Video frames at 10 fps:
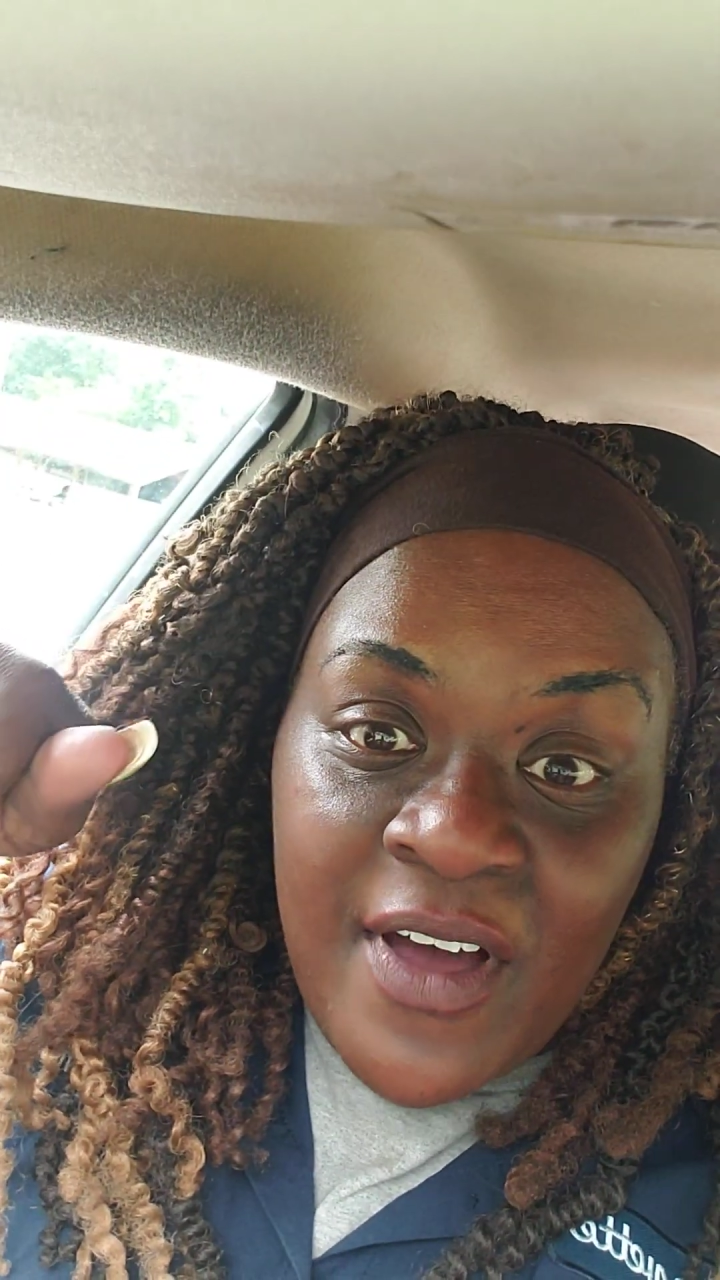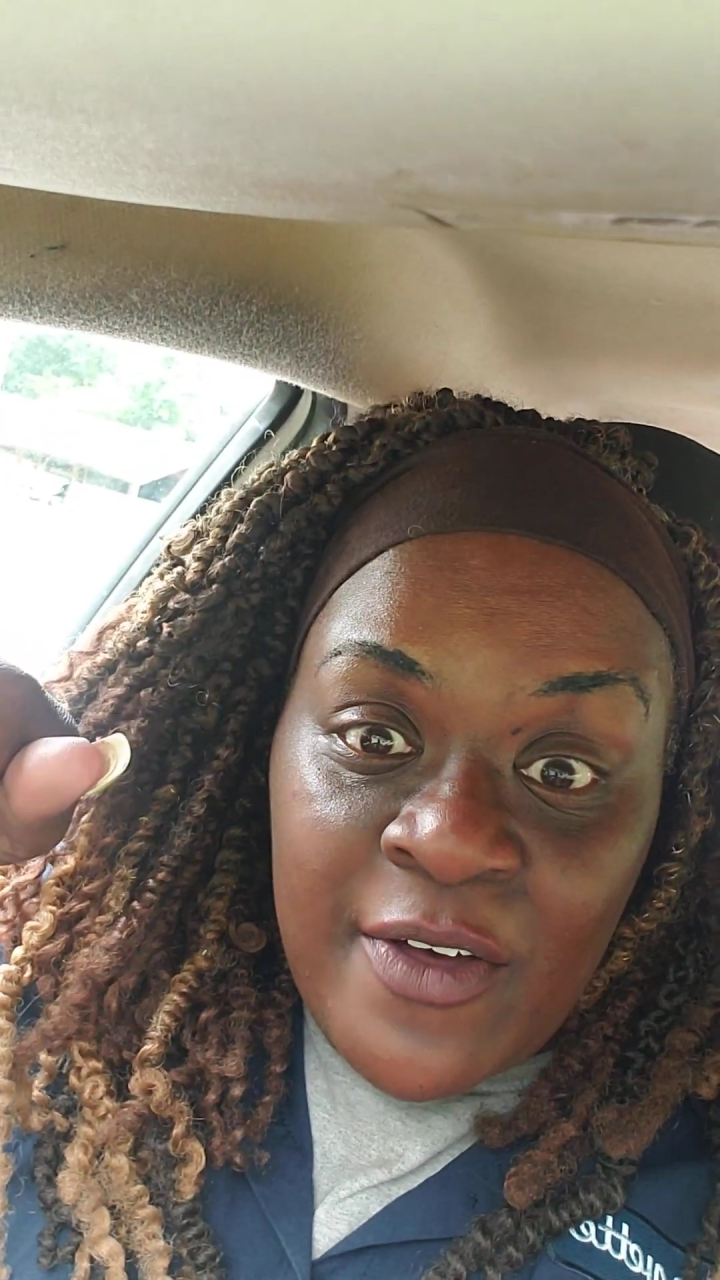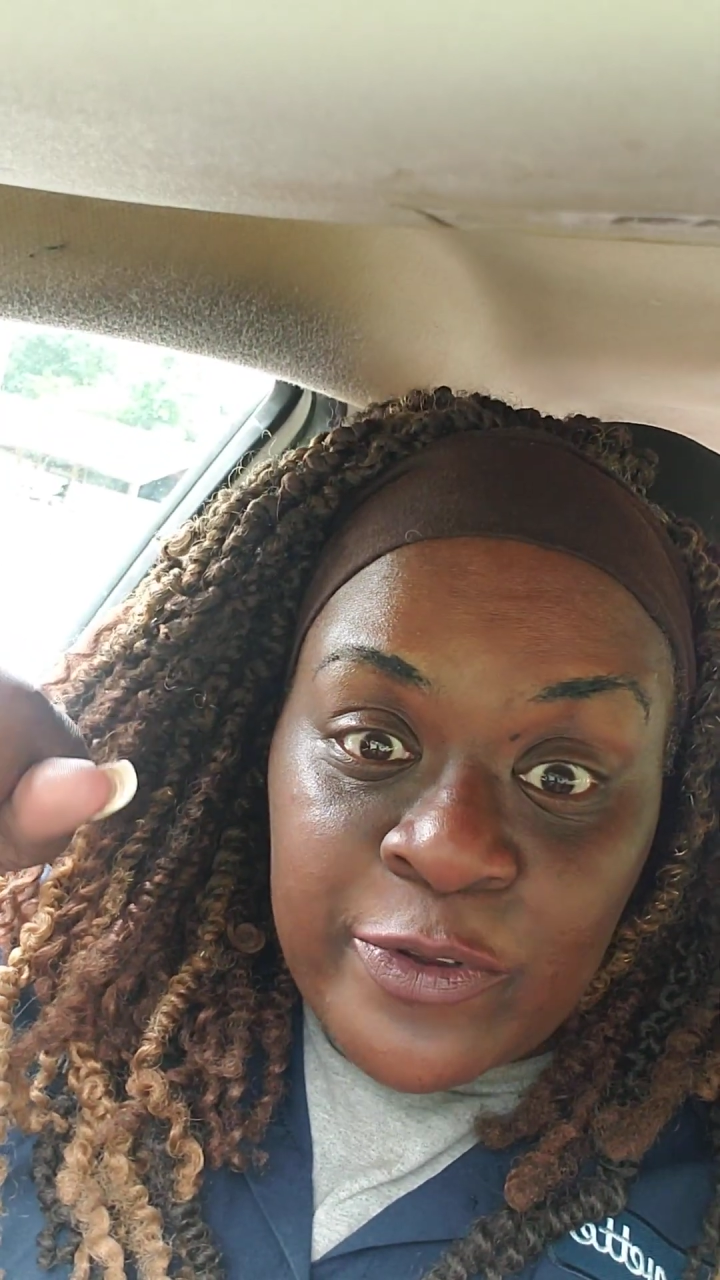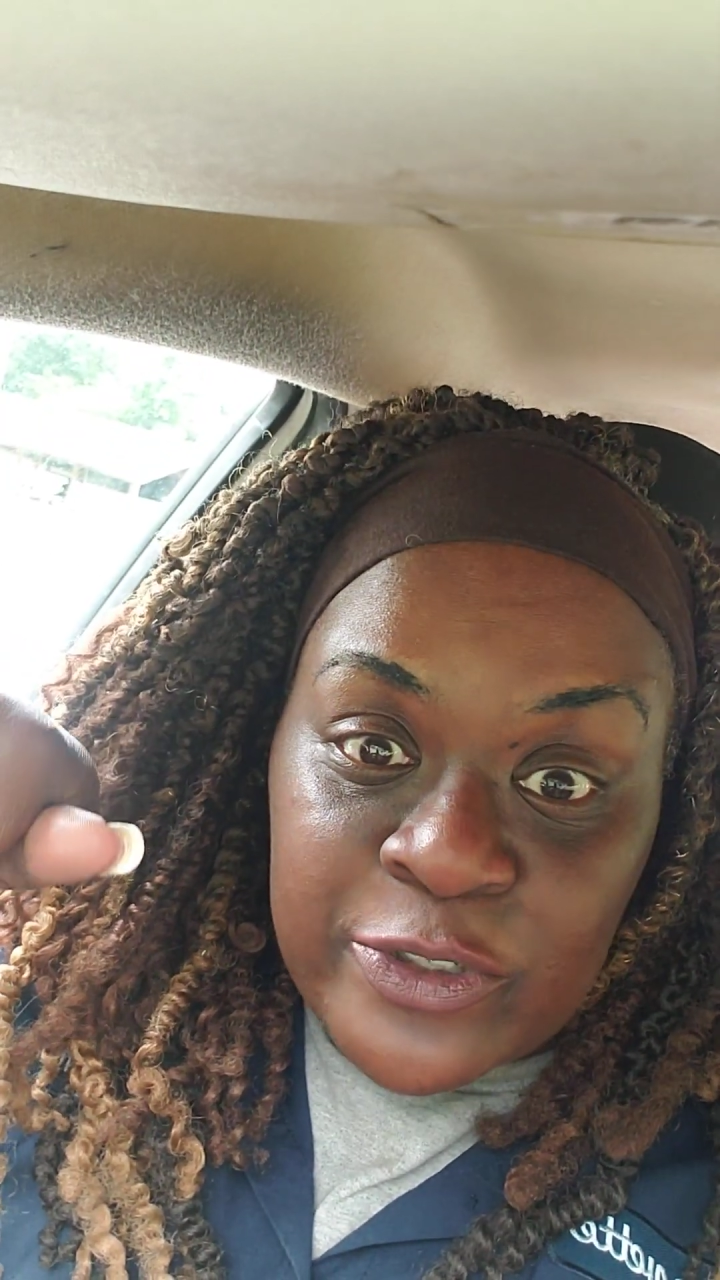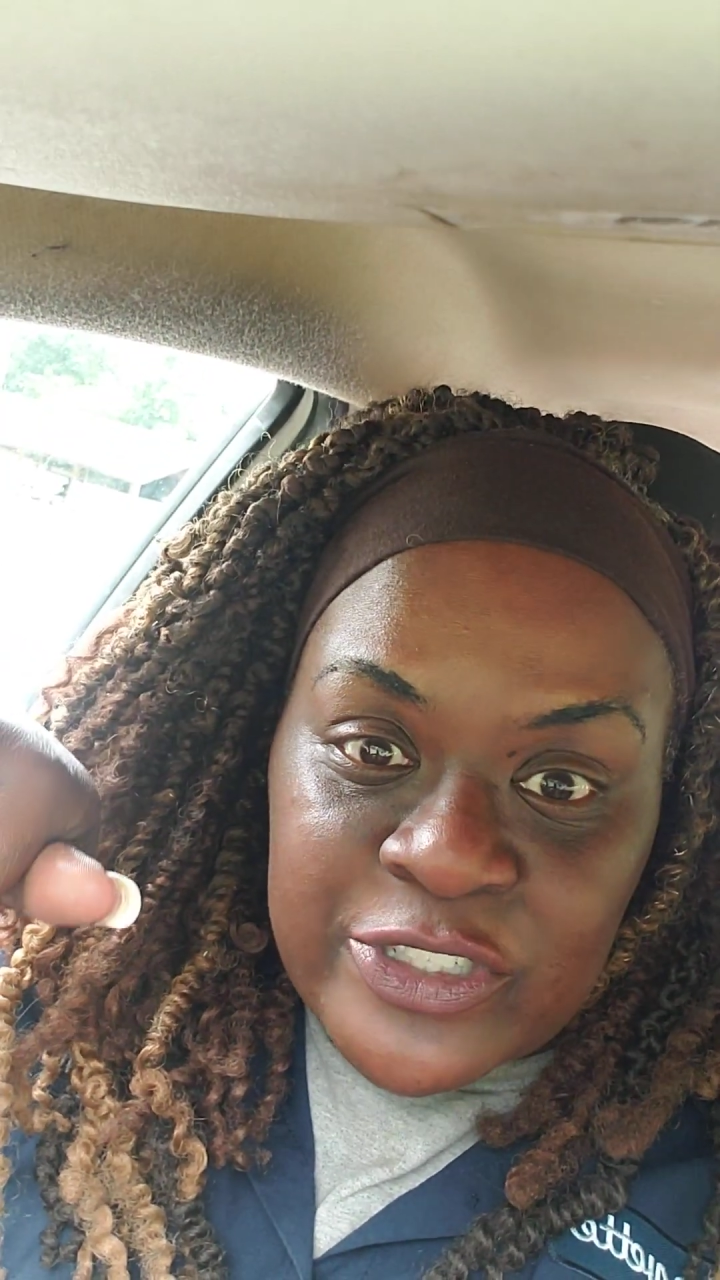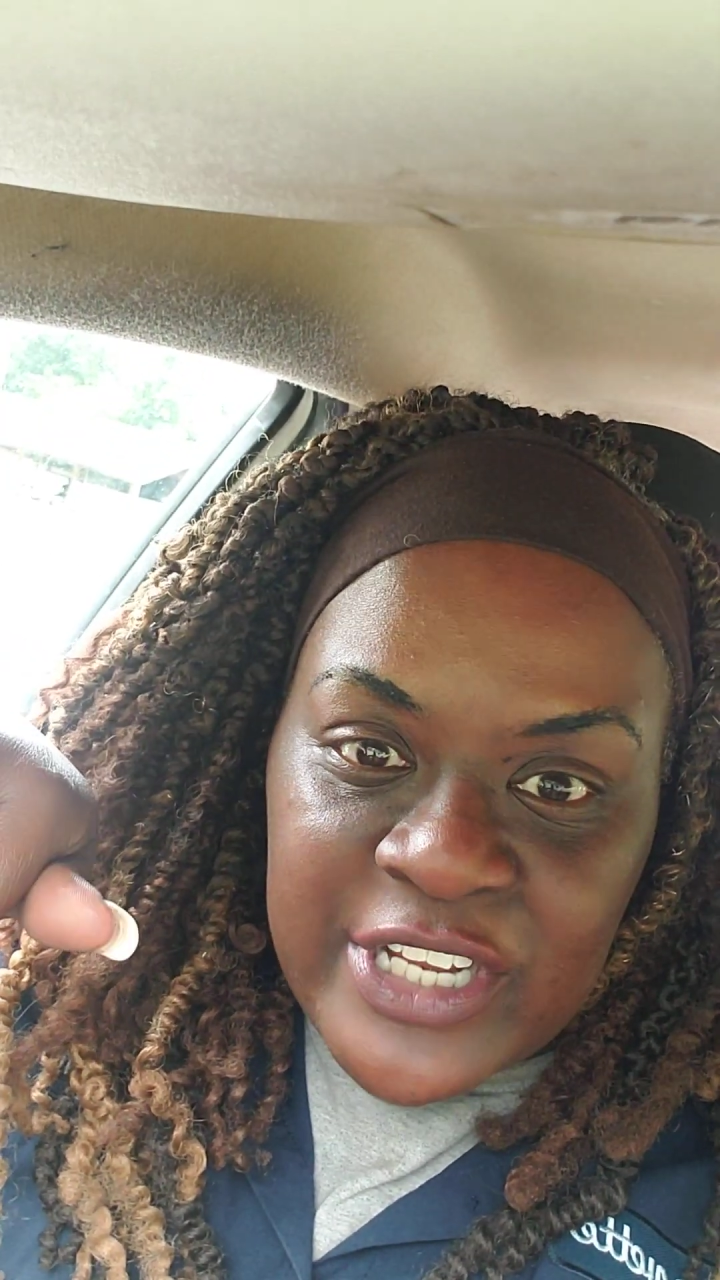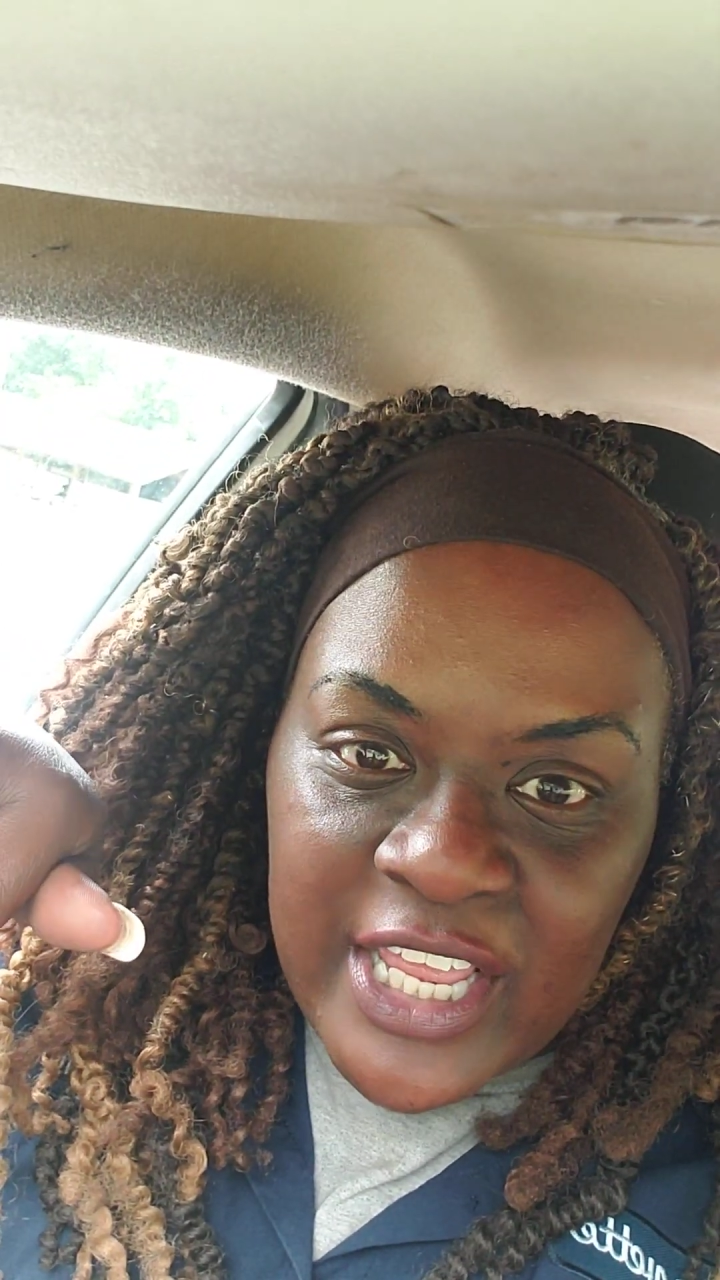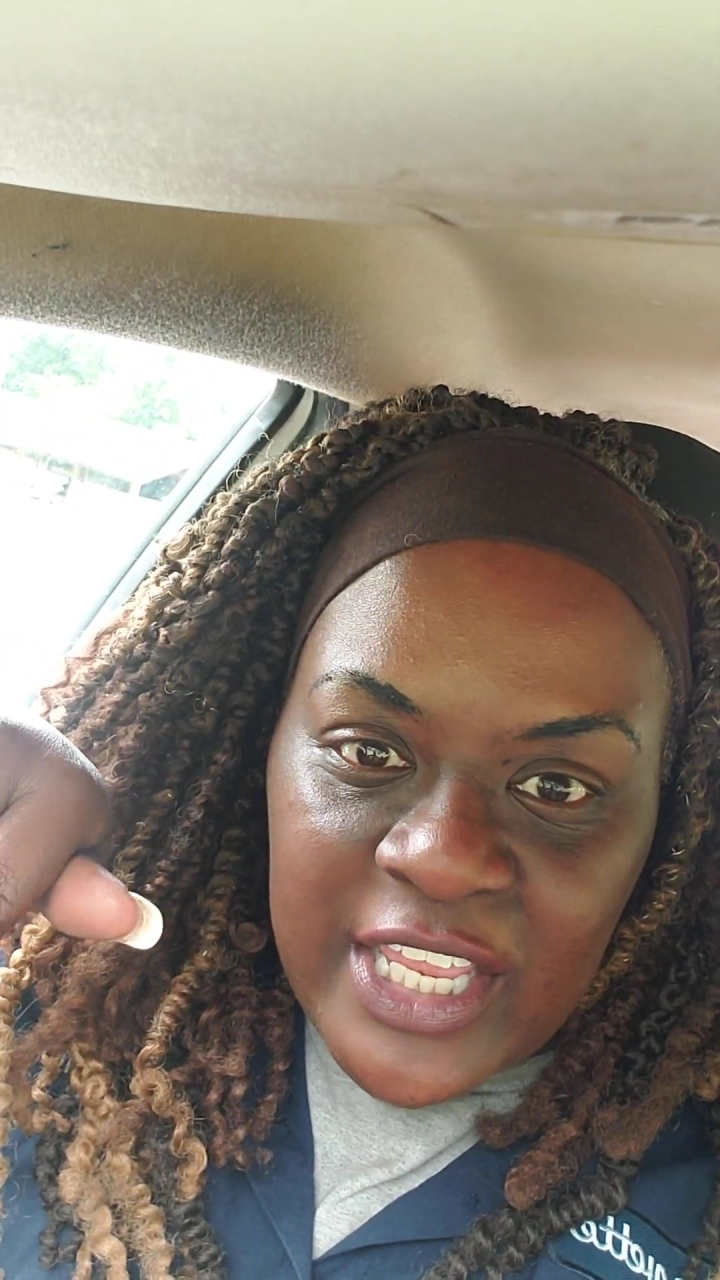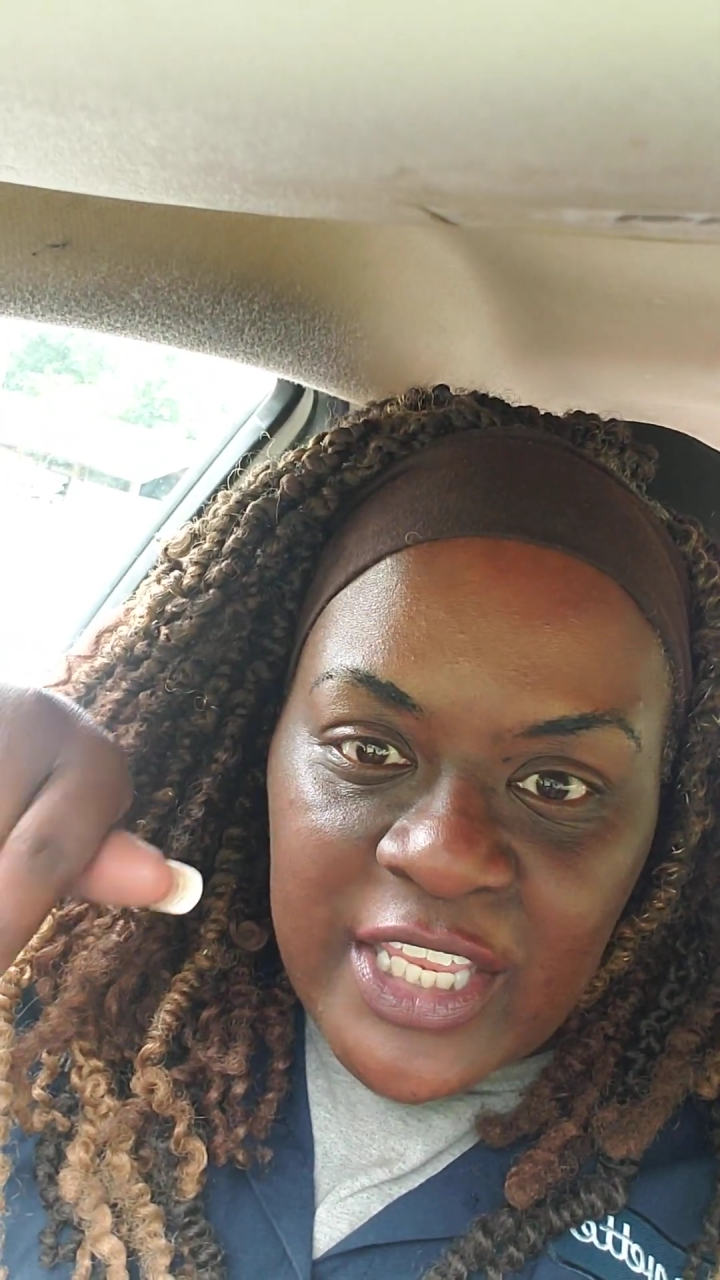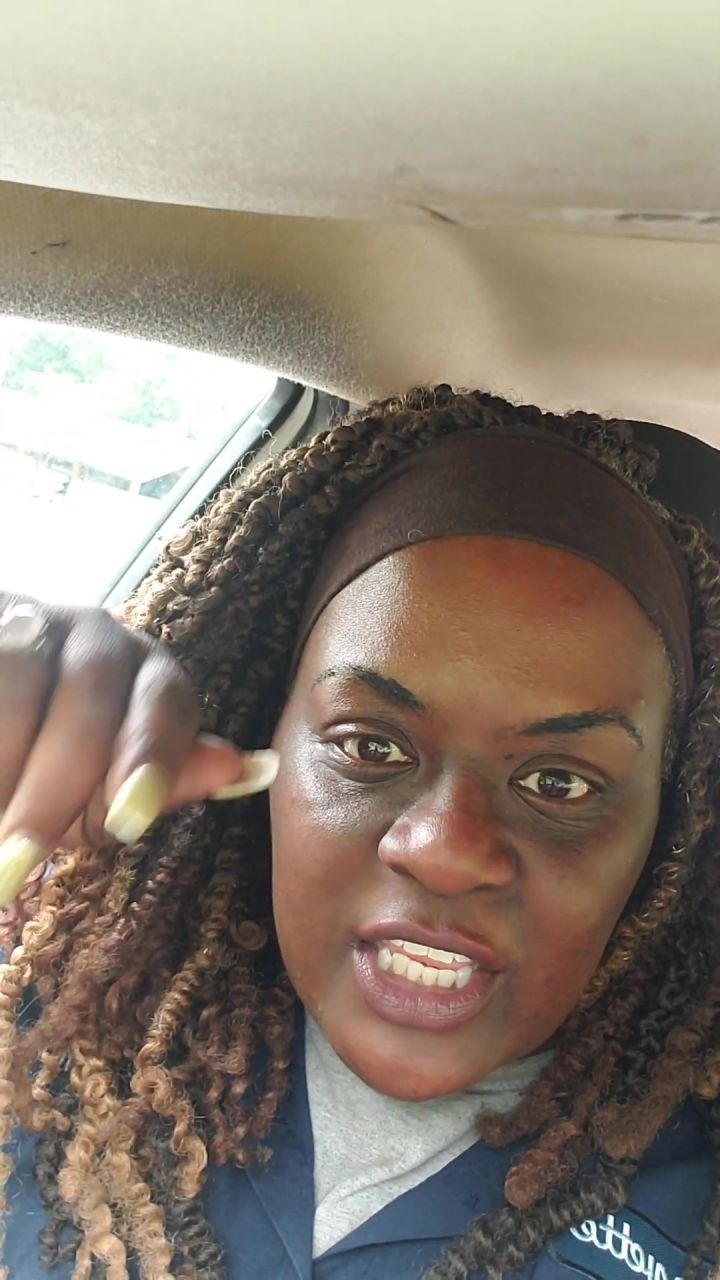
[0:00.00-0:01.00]
Father's
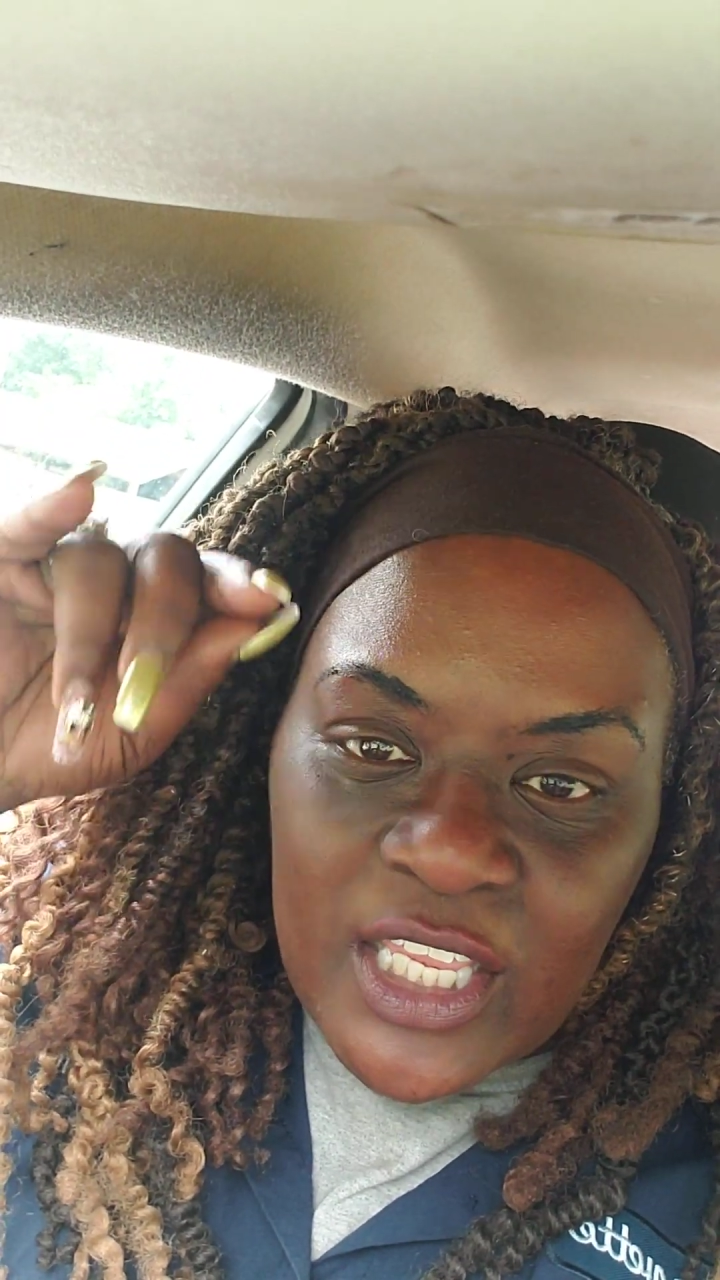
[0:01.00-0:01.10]
Day,